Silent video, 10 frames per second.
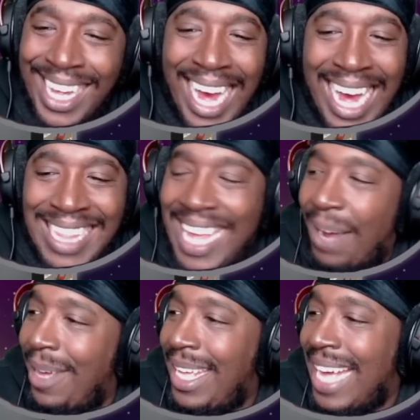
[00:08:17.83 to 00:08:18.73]
I think
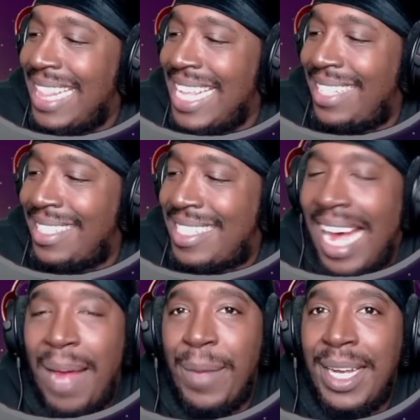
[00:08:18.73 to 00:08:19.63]
the
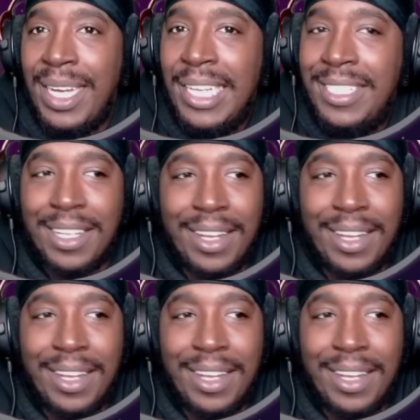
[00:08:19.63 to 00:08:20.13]
sidemen need to,